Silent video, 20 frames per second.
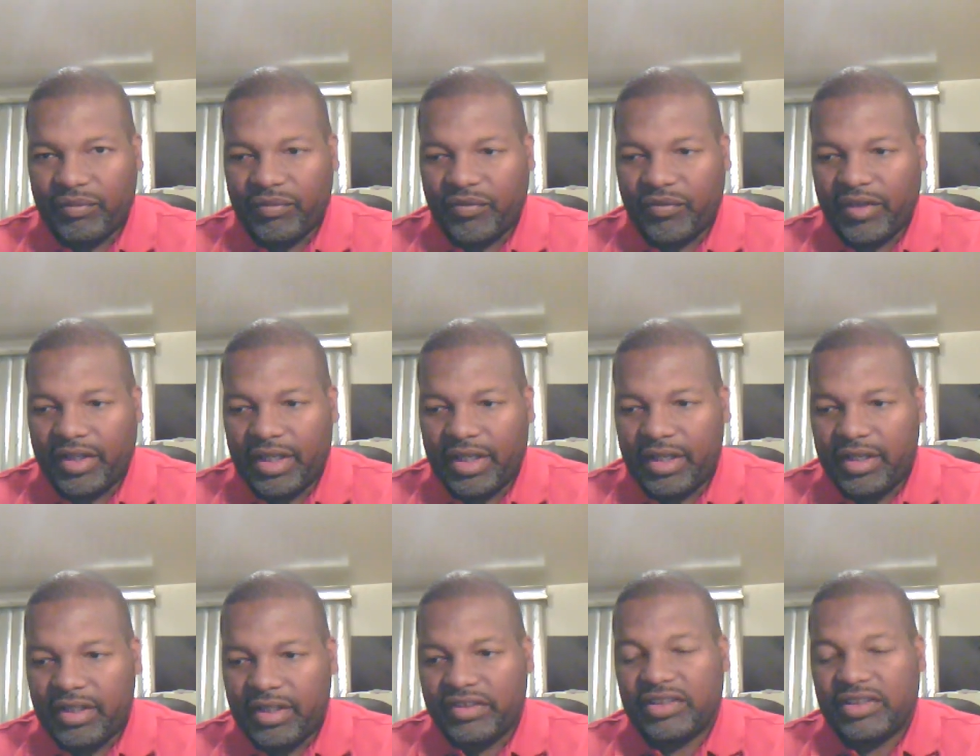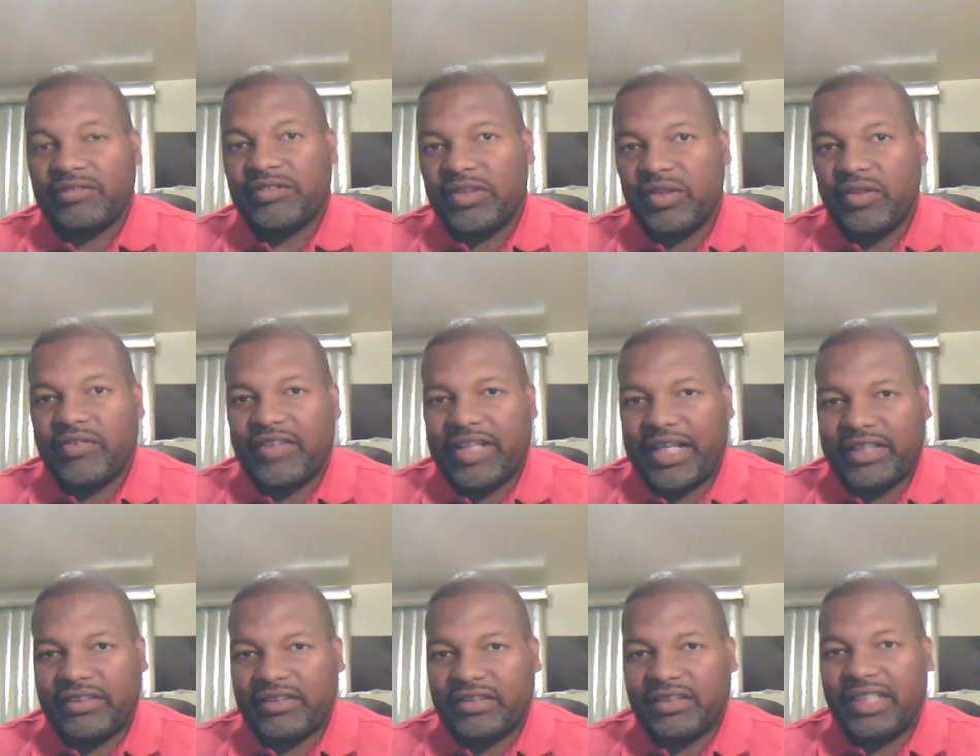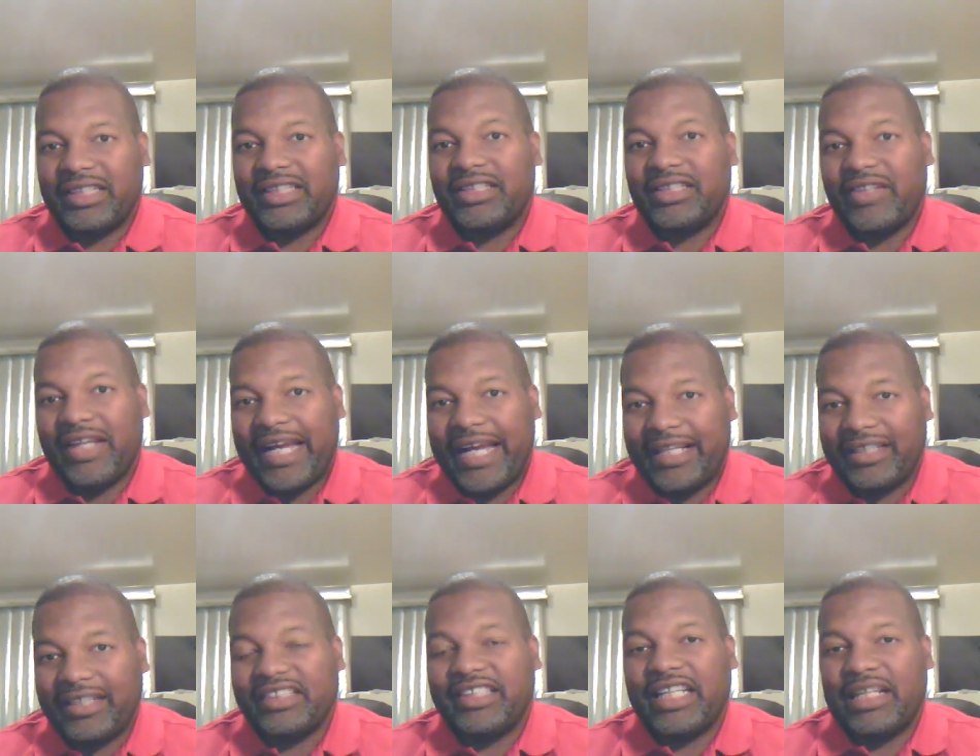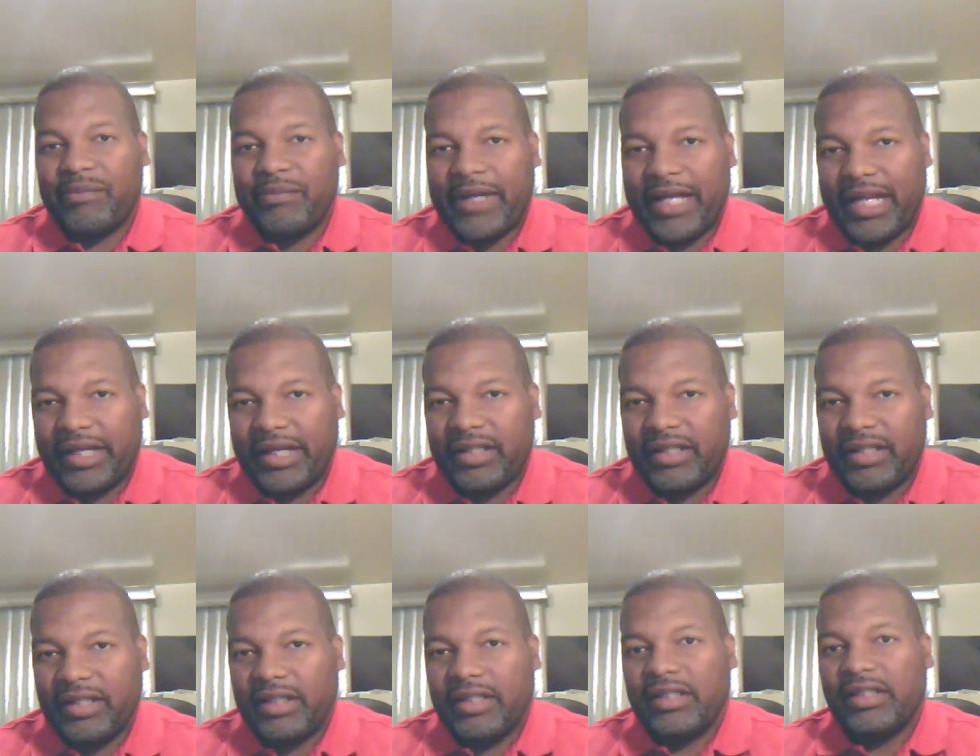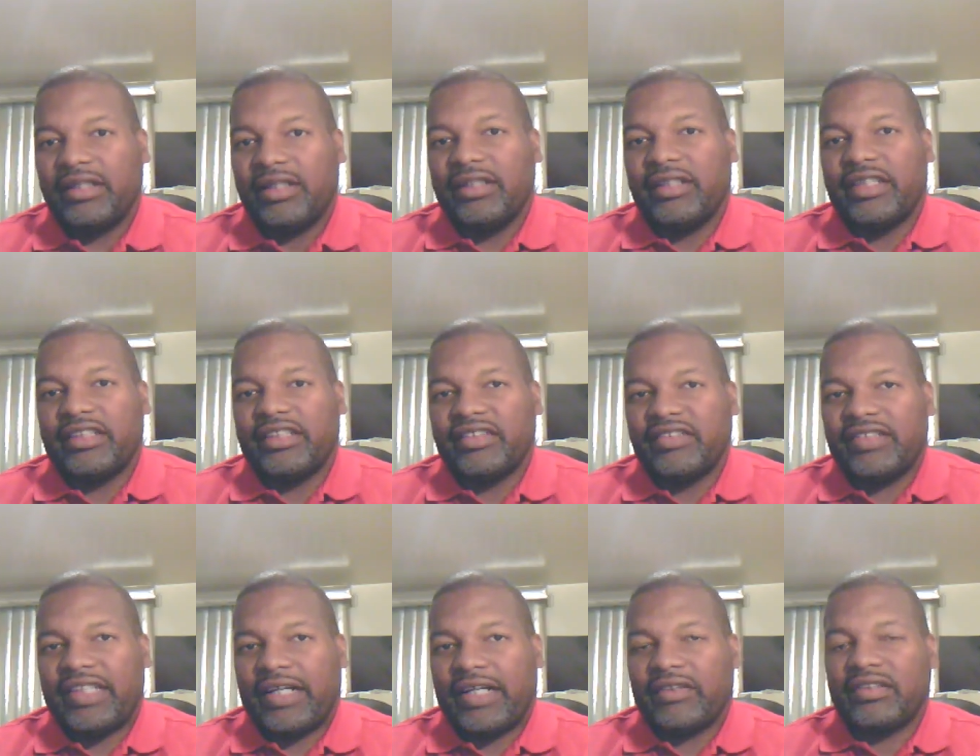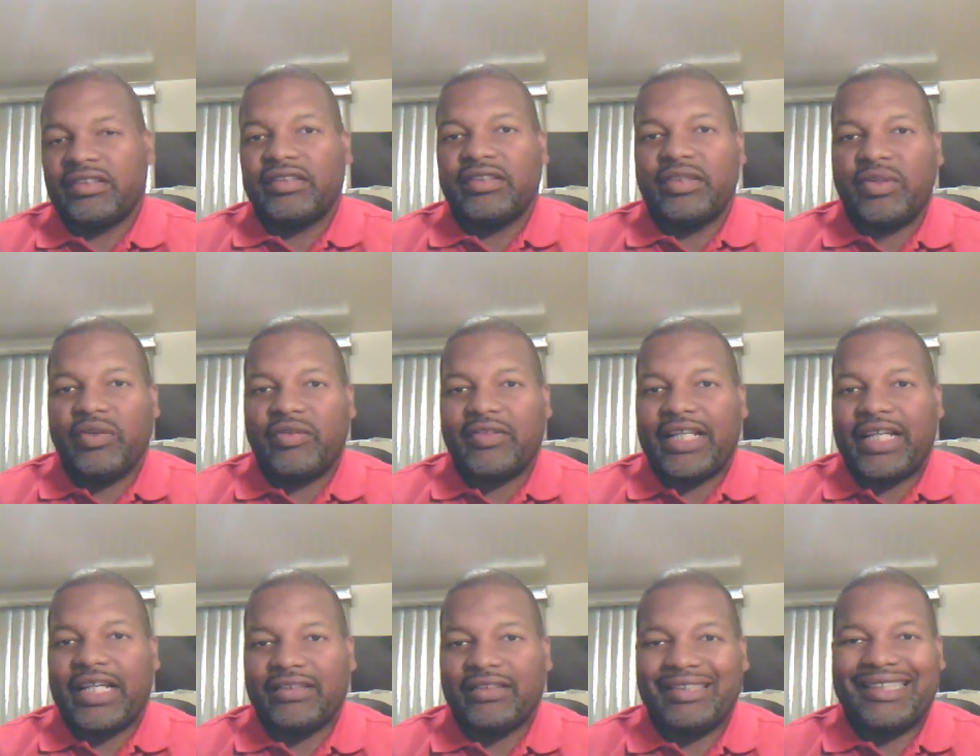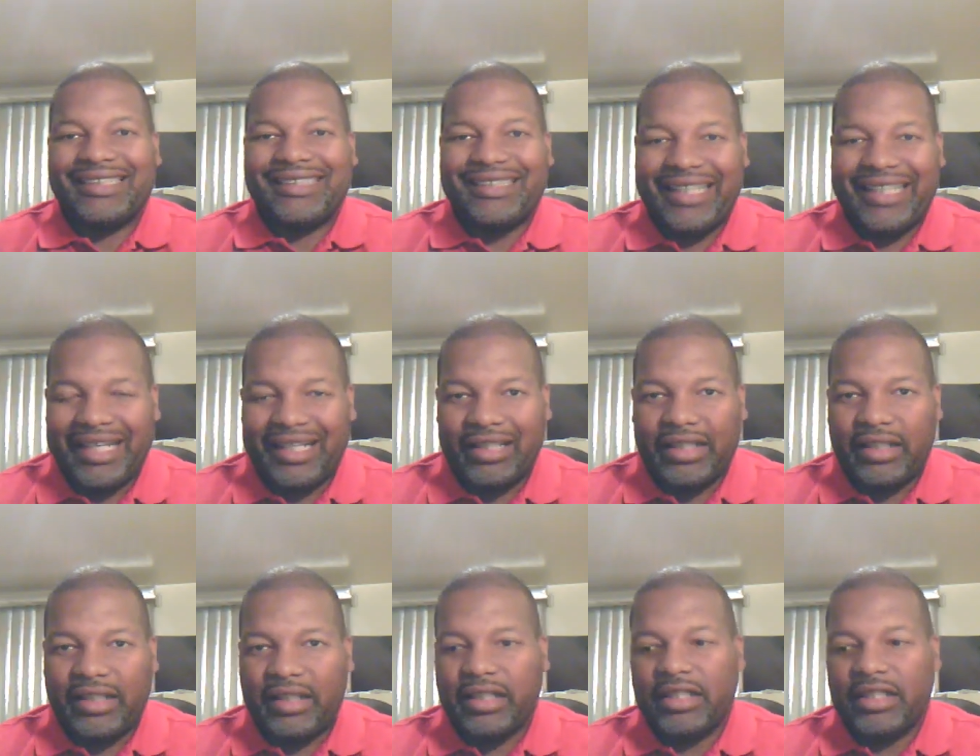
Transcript: Okay? So 2000, and you add the 10 back. And so now it's 2010.